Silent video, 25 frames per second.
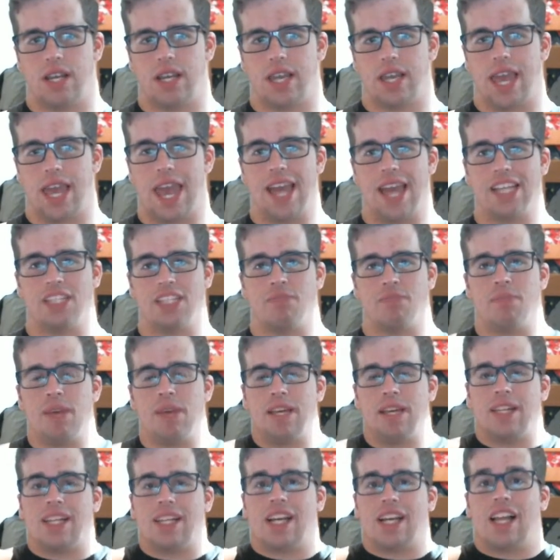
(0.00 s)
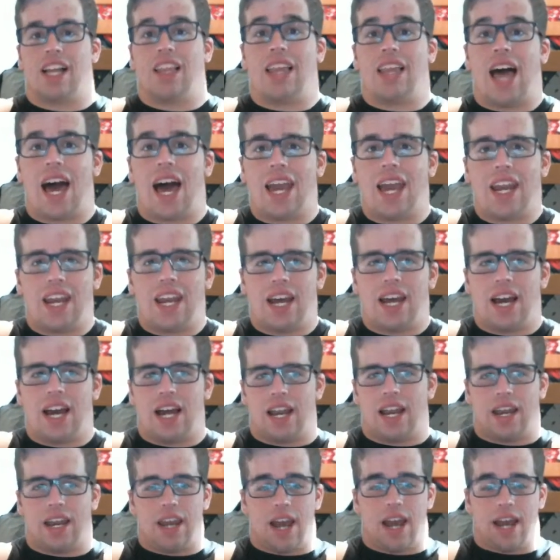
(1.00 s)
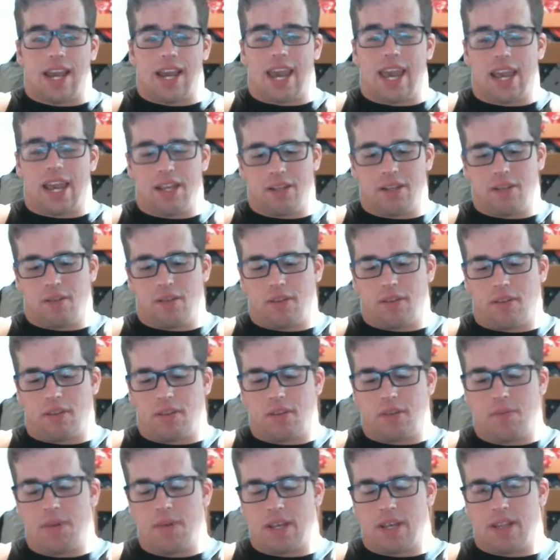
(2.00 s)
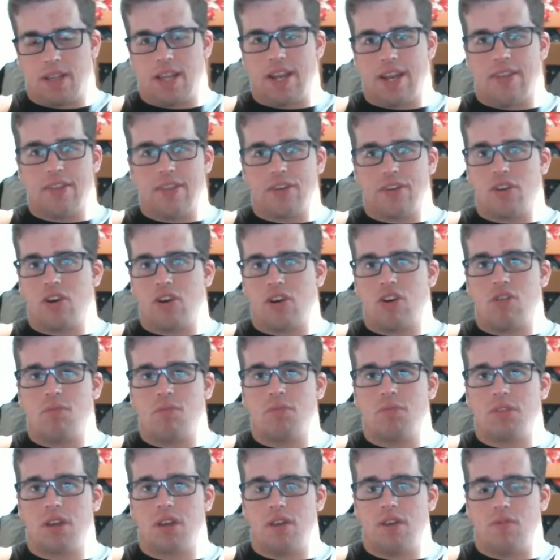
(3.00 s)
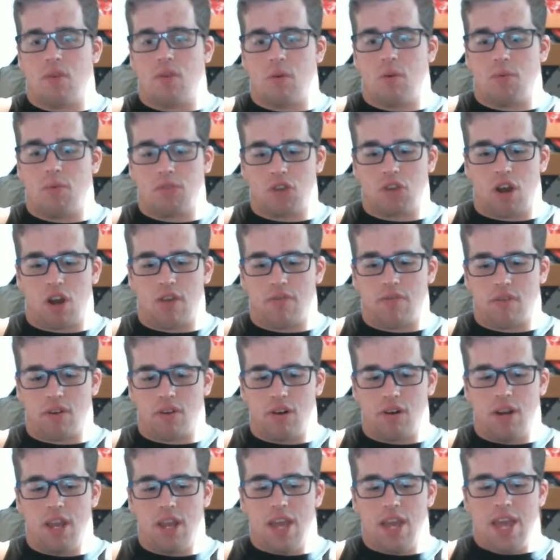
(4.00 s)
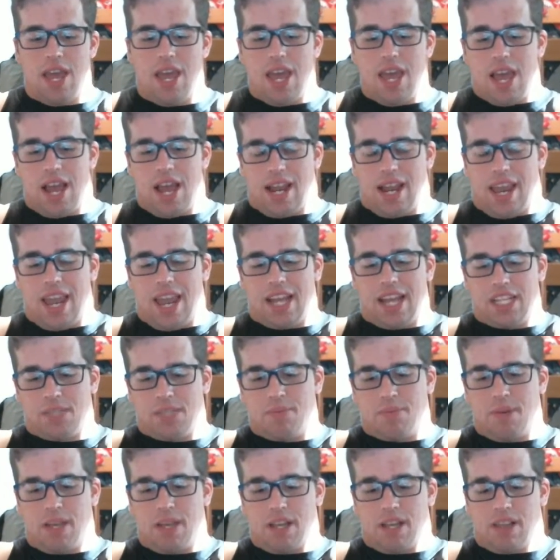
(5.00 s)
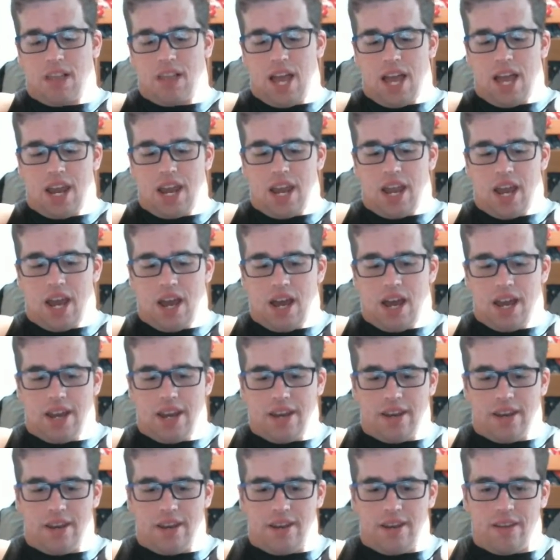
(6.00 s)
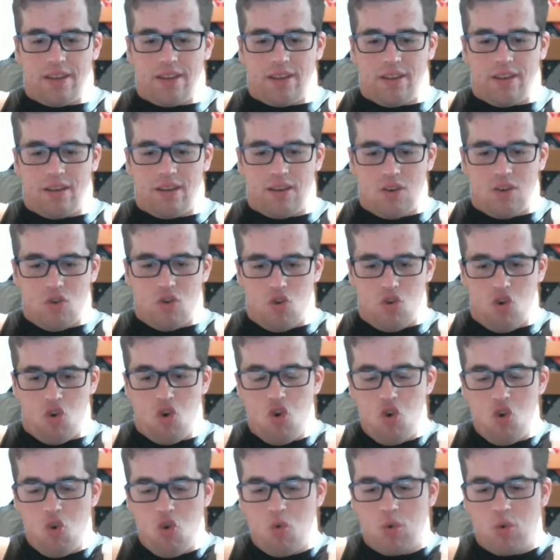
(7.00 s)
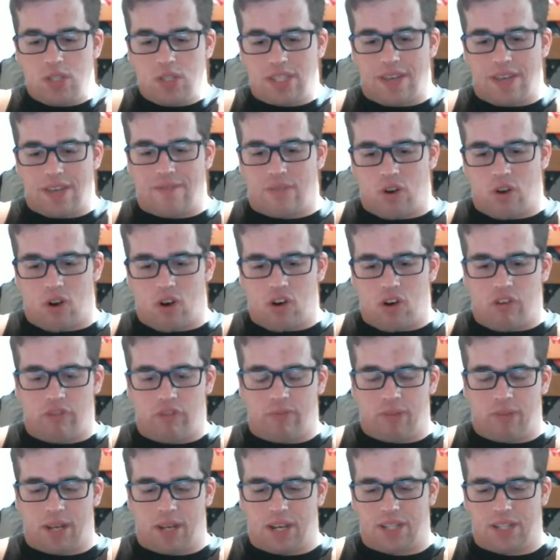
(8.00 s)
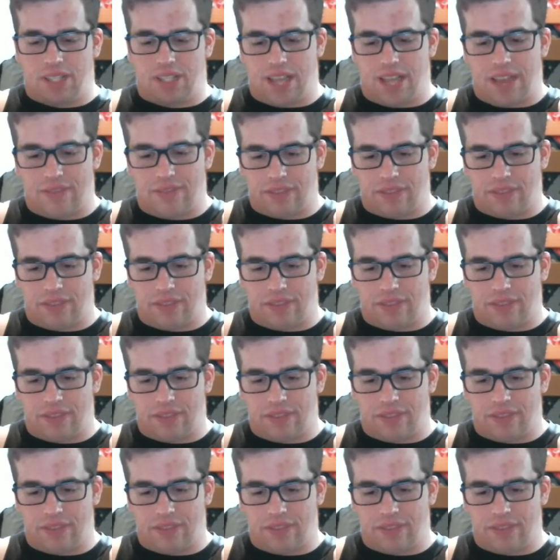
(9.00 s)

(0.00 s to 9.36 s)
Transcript: can't speak a lot on the terms of what was offered. I can't speak a lot on who was involved, because